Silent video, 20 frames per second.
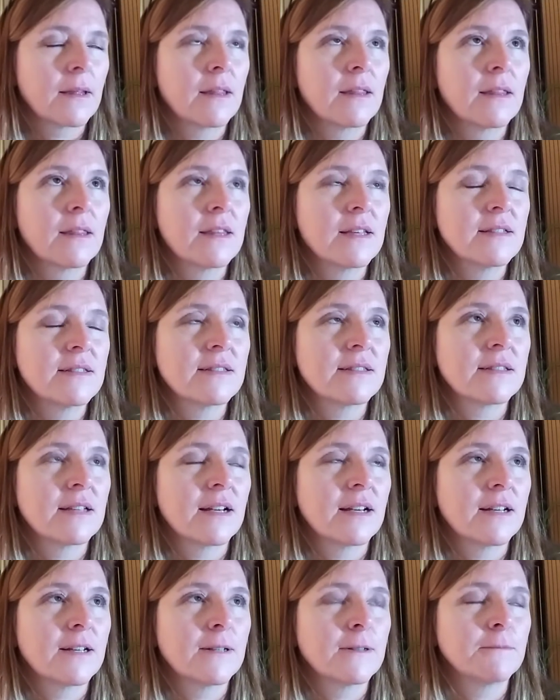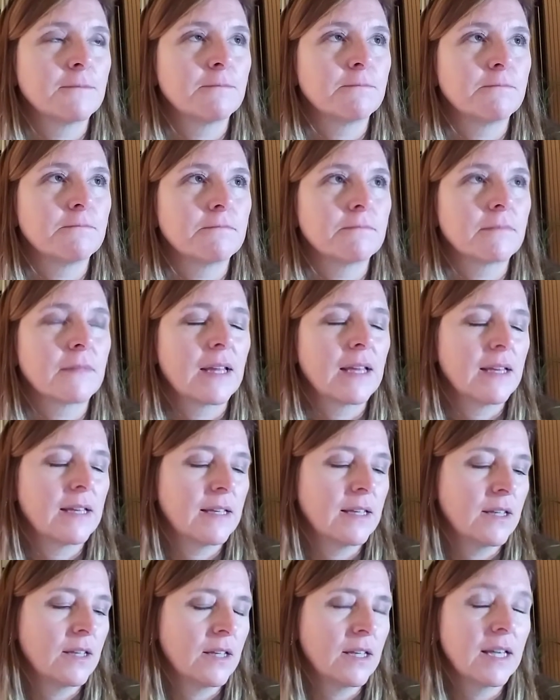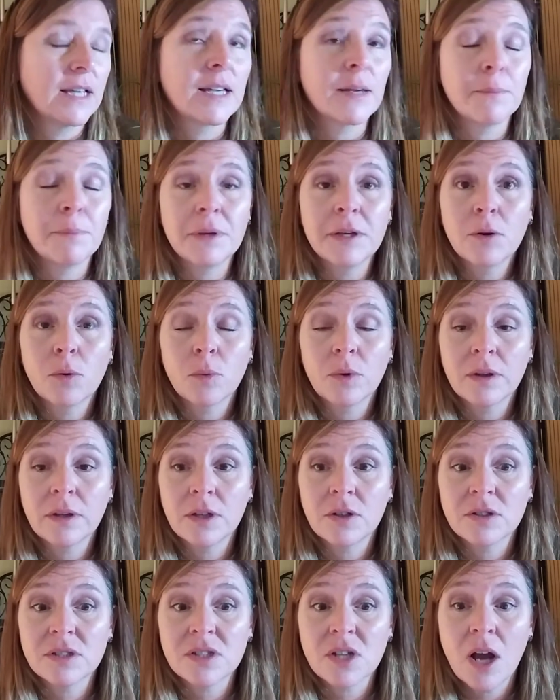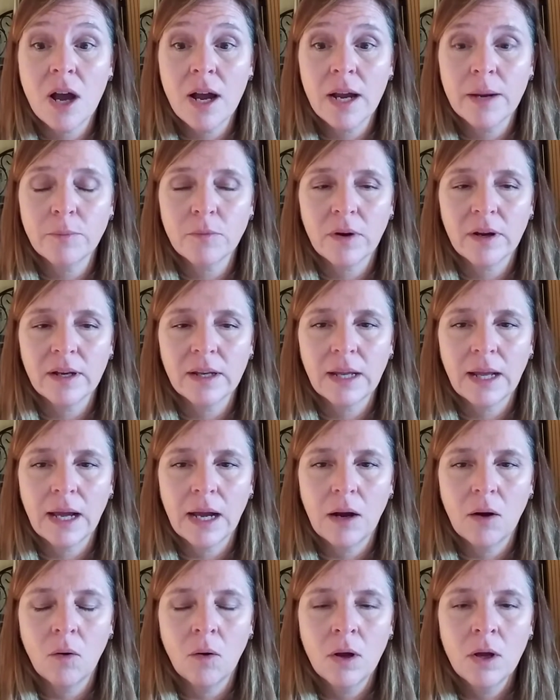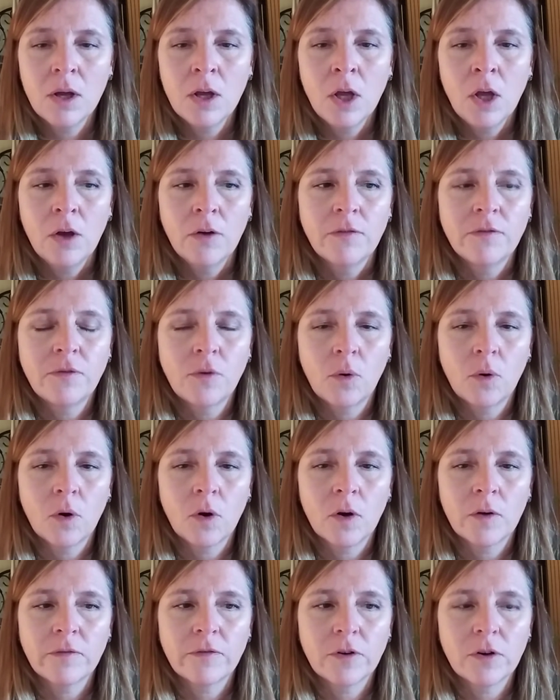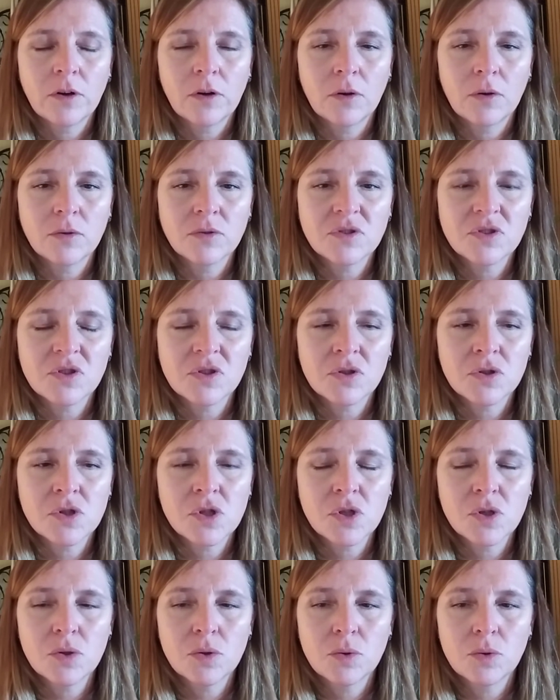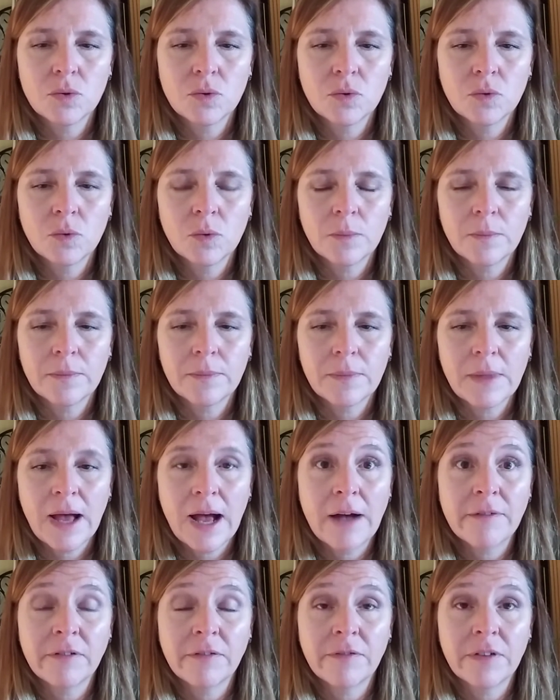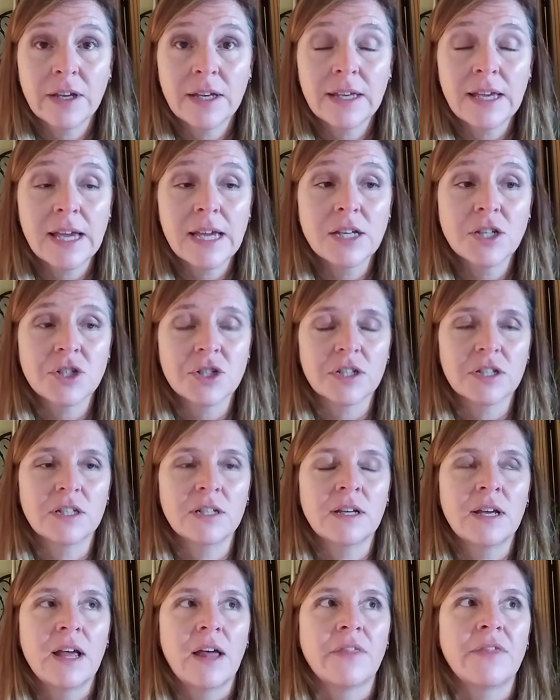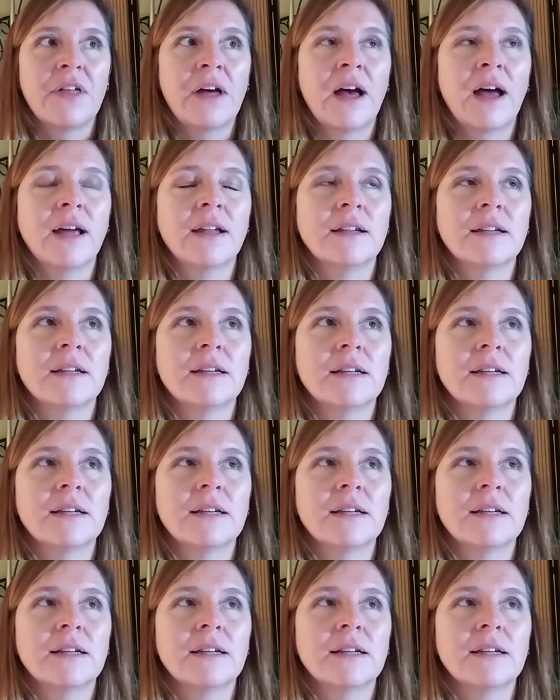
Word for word: this um, it can be a really good time right now for Virgos to have a vacation that